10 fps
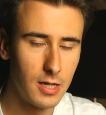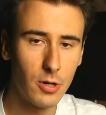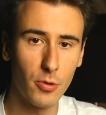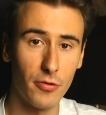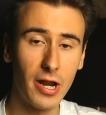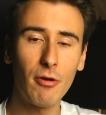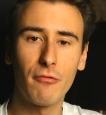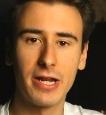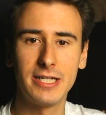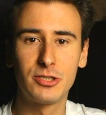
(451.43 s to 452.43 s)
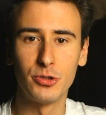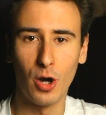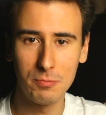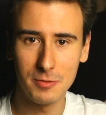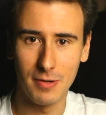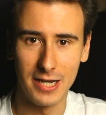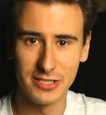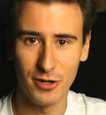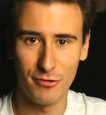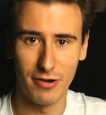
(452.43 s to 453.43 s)
We are now ready to optimize
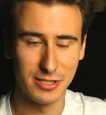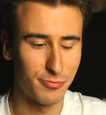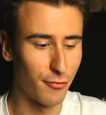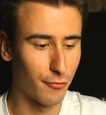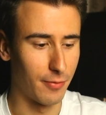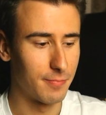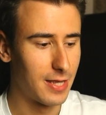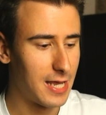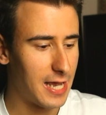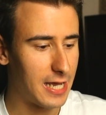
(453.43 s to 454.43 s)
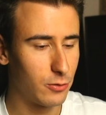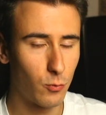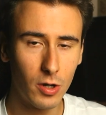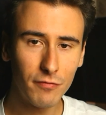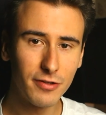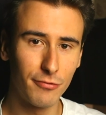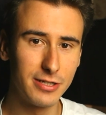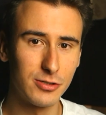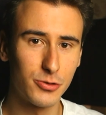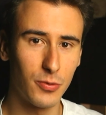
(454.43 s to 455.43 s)
our Rust program. And one of the
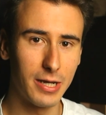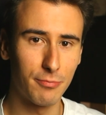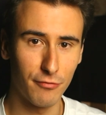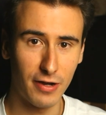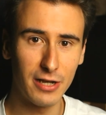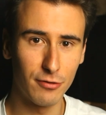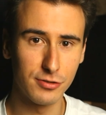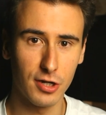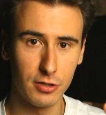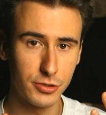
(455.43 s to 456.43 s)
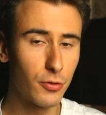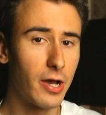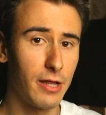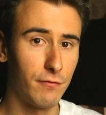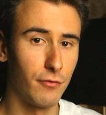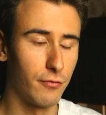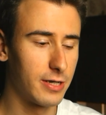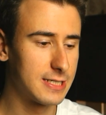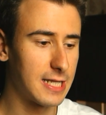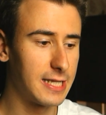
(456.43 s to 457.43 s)
reasons why profilers are so helpful
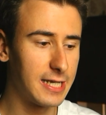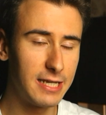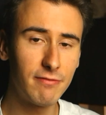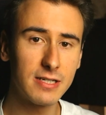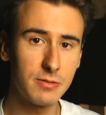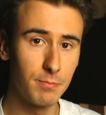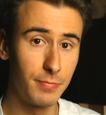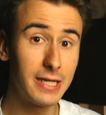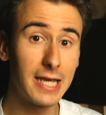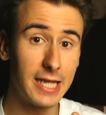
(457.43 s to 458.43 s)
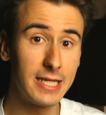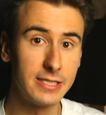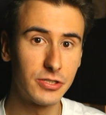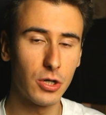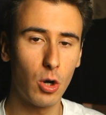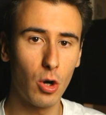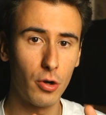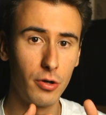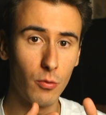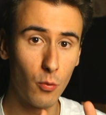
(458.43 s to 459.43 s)
is that they give us big hints
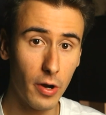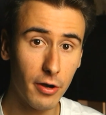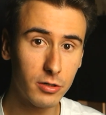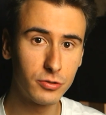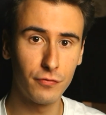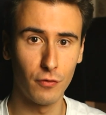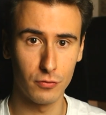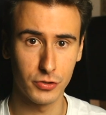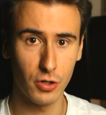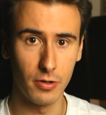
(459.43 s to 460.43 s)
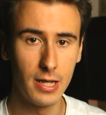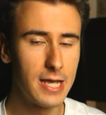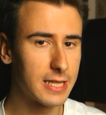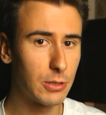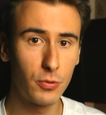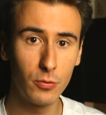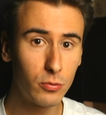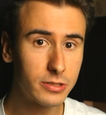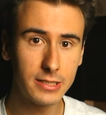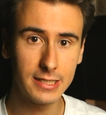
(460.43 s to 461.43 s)
on where to focus on that we
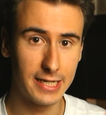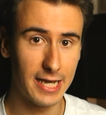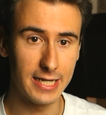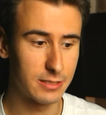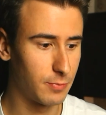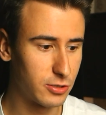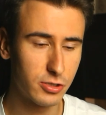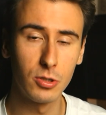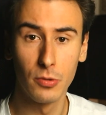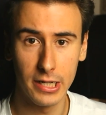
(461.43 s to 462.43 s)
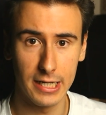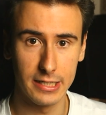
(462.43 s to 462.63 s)
wouldn't get by just looking at the